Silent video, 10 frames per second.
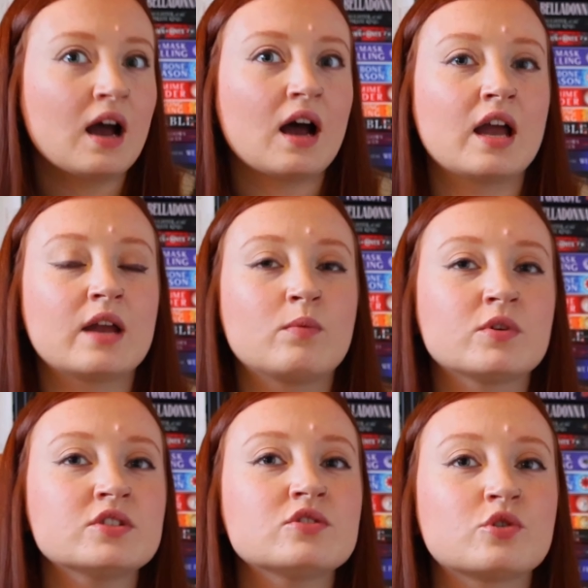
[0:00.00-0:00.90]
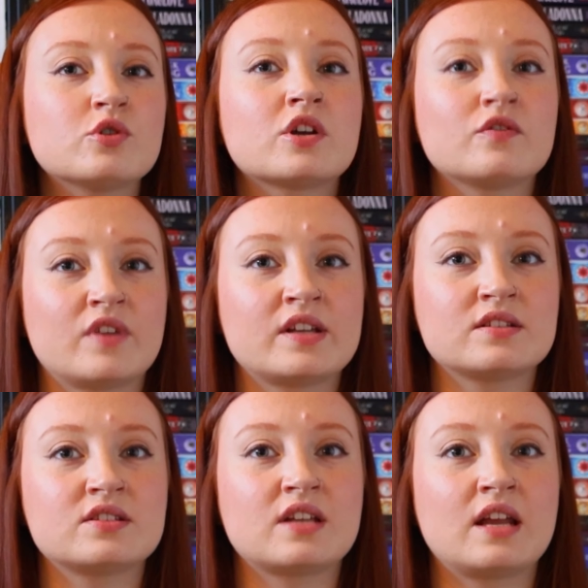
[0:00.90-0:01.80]
I wasn't too
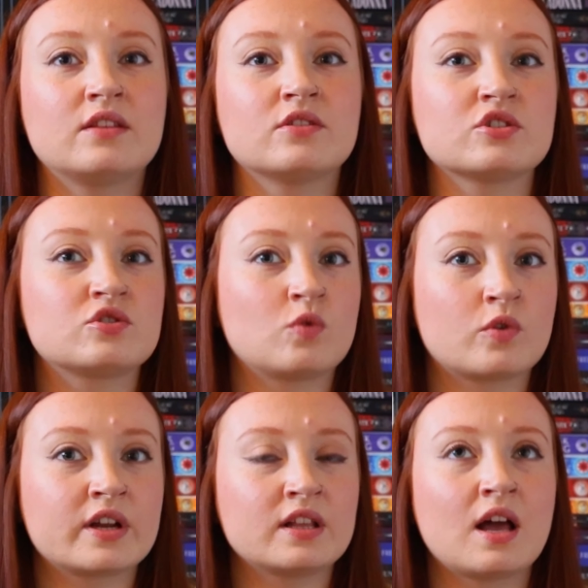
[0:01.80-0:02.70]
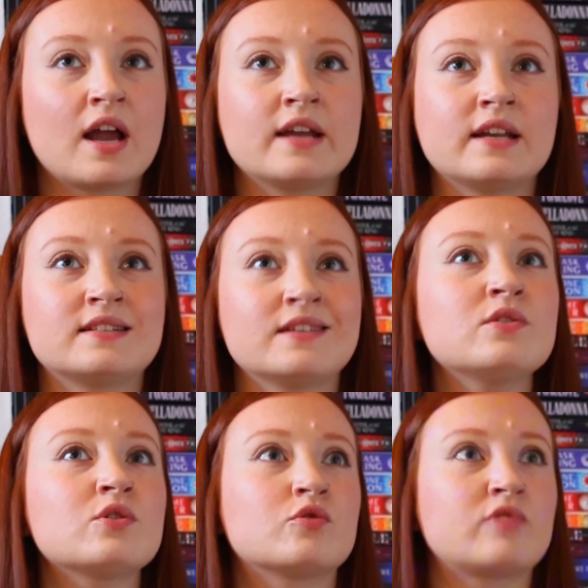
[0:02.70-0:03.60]
convinced in the storyline. It
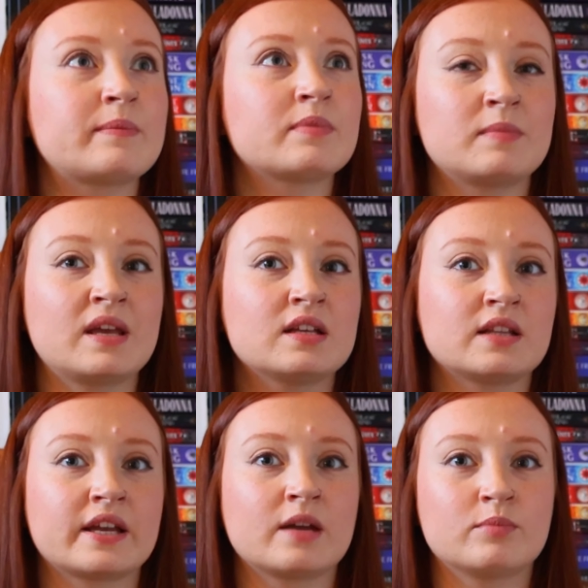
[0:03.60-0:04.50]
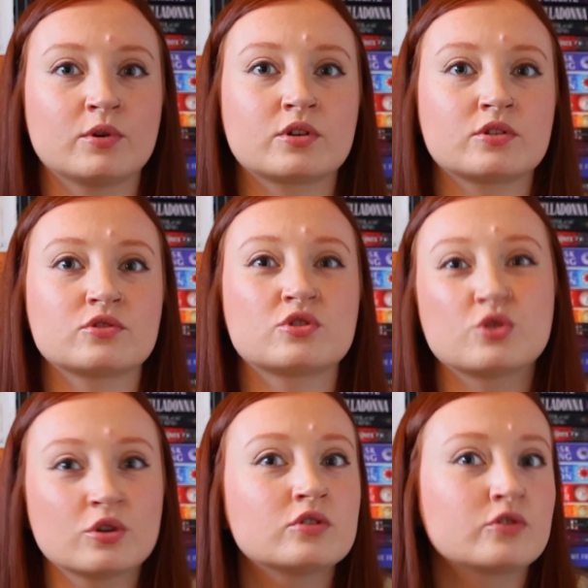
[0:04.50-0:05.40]
didn't grip me like a book
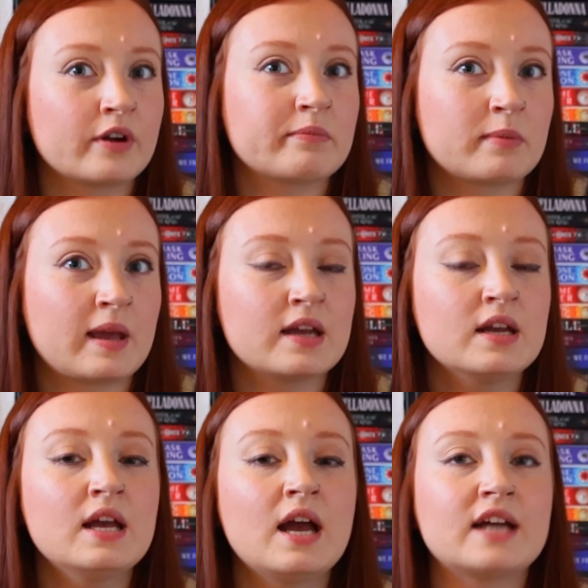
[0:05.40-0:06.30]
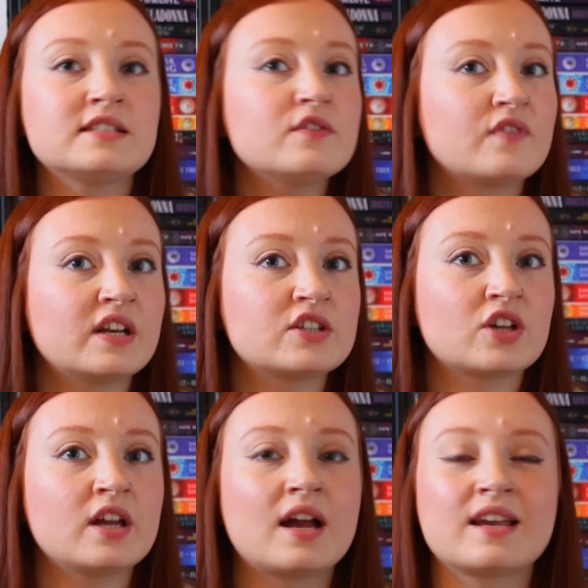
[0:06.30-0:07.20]
should grip me. I did finish
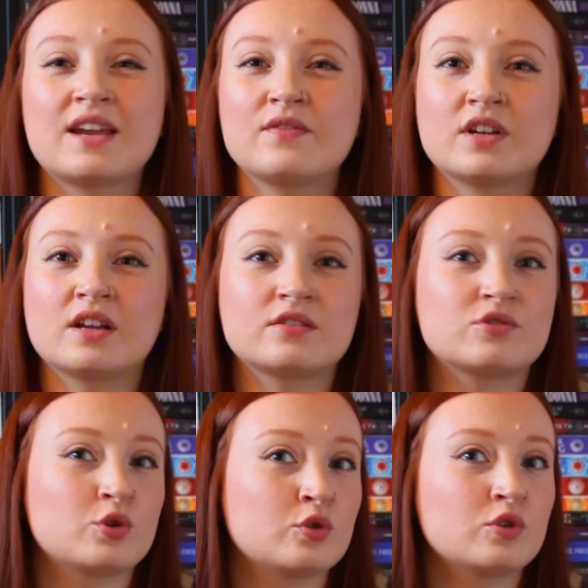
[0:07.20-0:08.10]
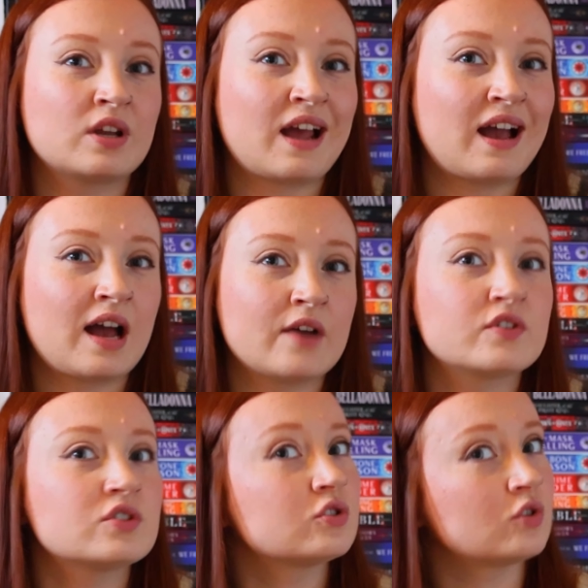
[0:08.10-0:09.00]
it. I gave it a
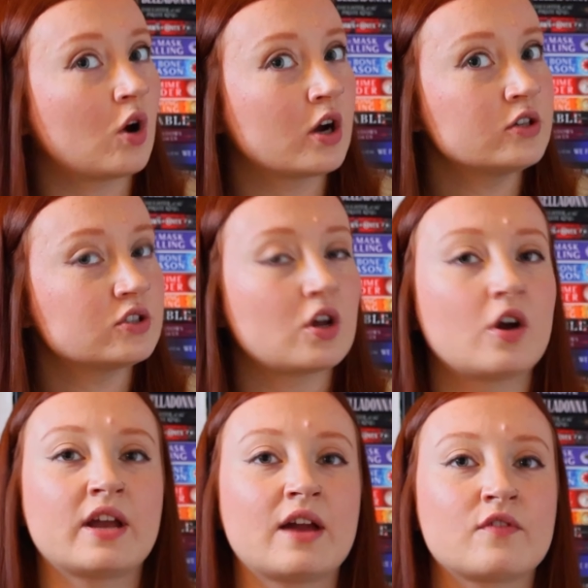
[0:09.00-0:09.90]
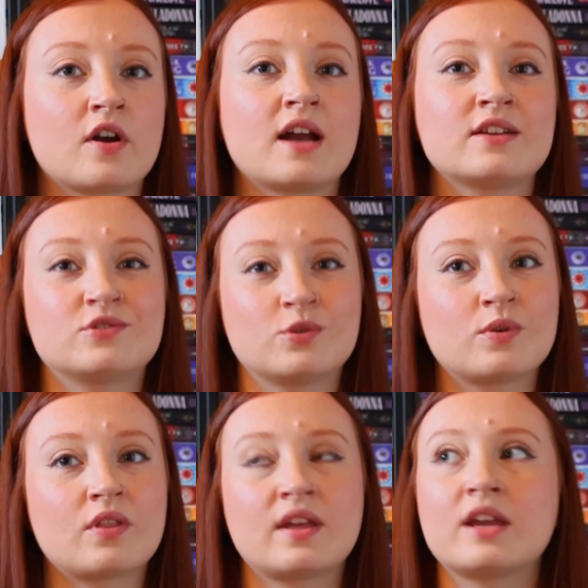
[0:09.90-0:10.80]
2.5 stars. However, I
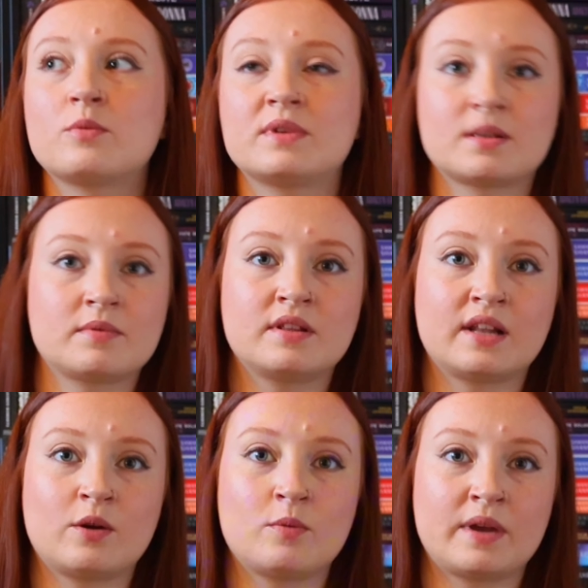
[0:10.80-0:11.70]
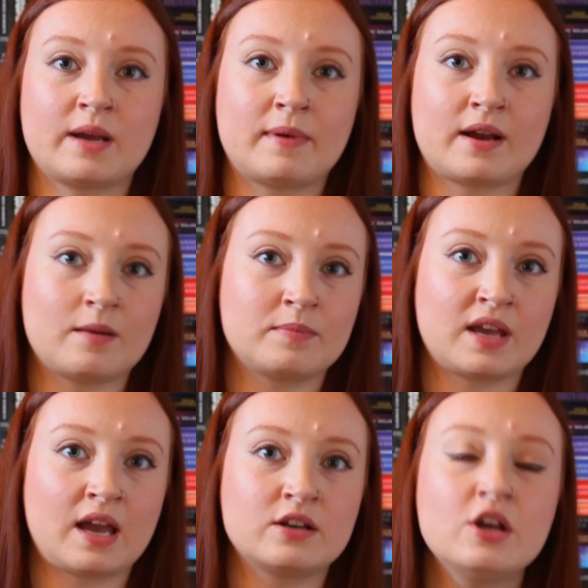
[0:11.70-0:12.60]
don't think it'd be something that I would pick back up
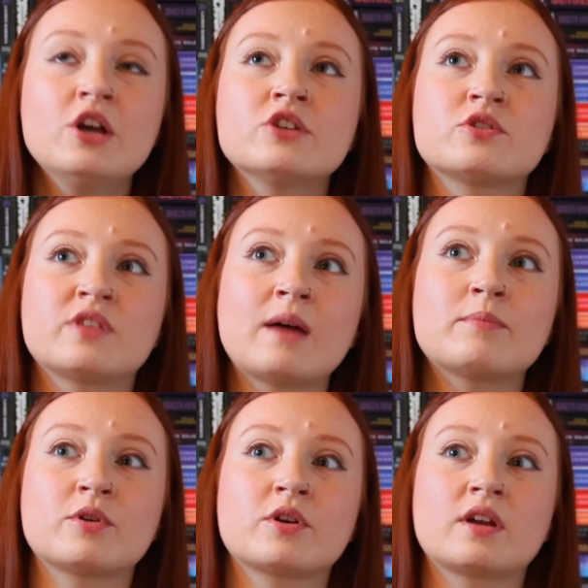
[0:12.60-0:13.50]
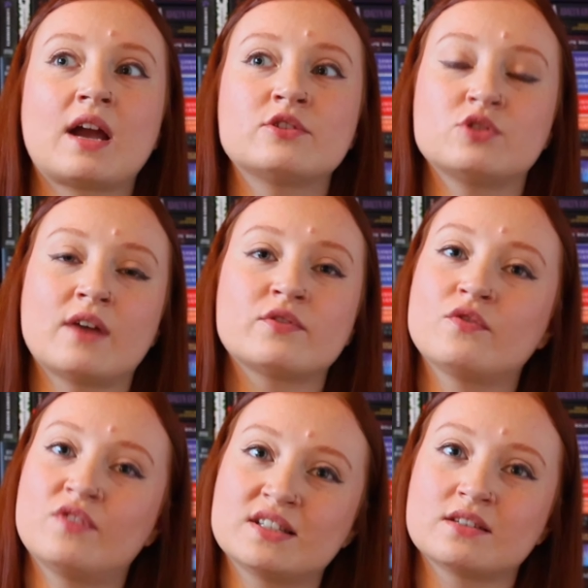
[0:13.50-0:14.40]
again. So that book, I do have the
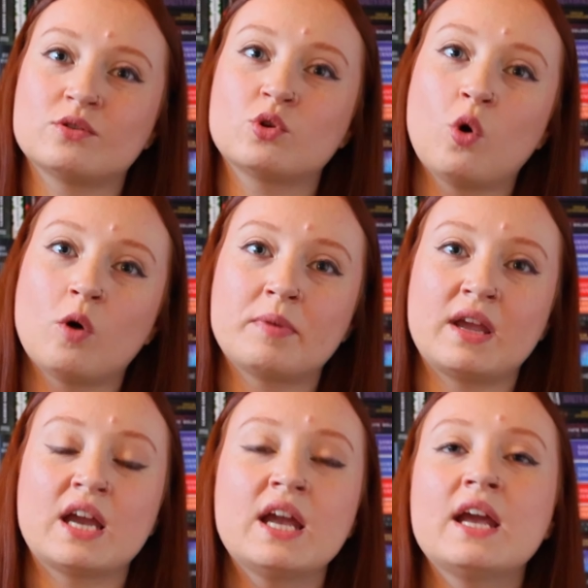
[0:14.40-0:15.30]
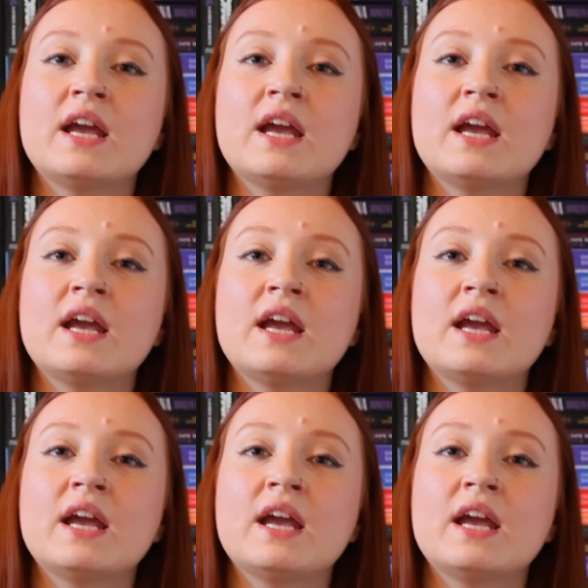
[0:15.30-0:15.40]
physical copy.